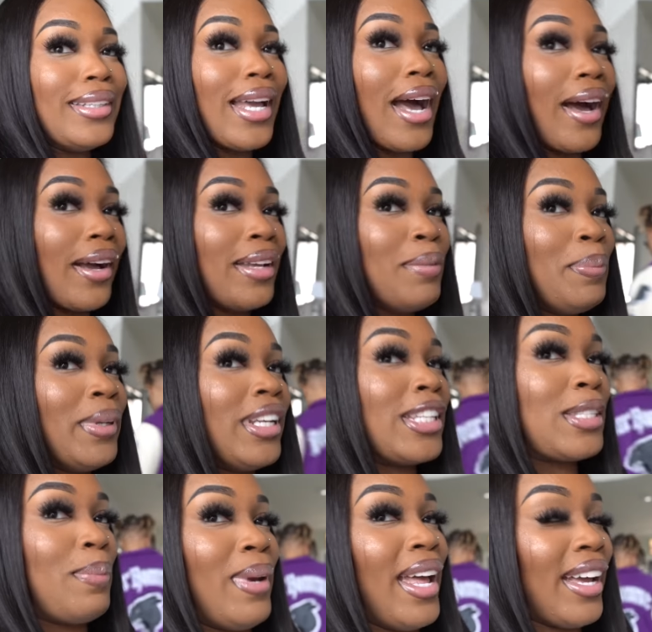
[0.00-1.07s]
Y'all, he put
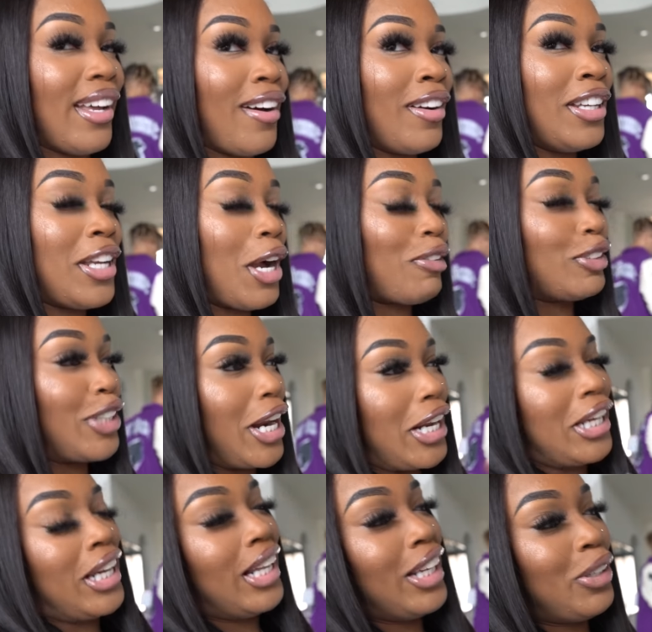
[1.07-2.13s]
his black on. He always try to
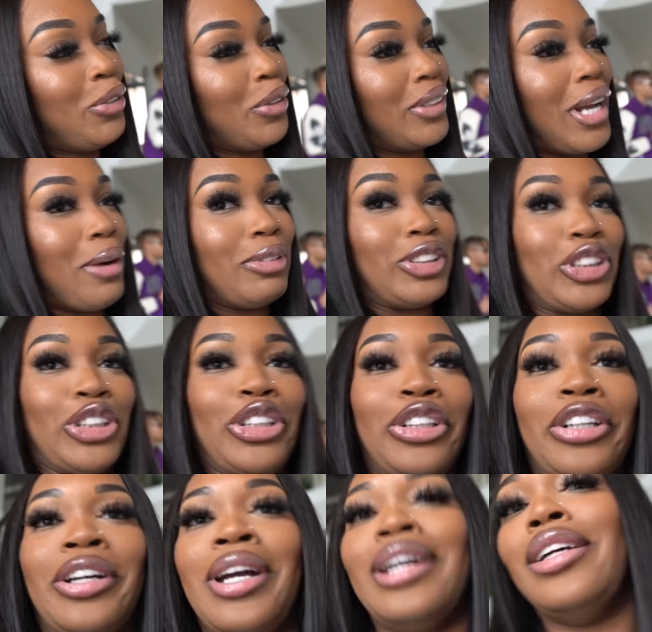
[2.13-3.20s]
color coordinate with your
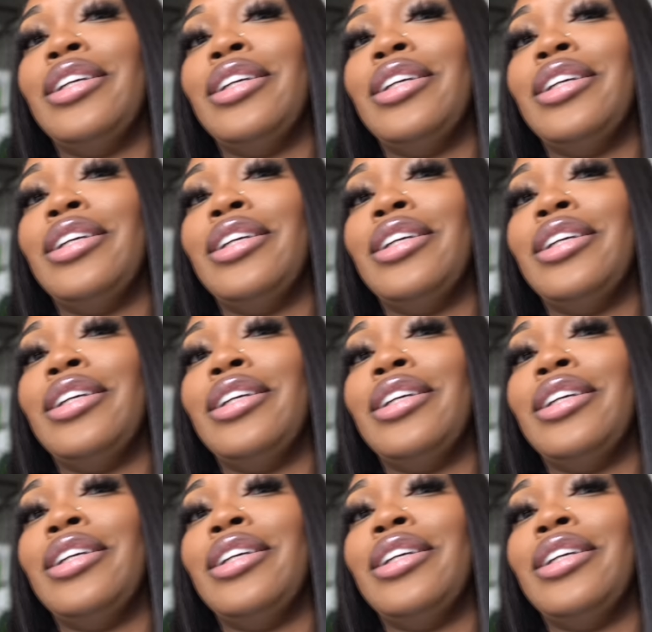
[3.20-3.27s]
girl.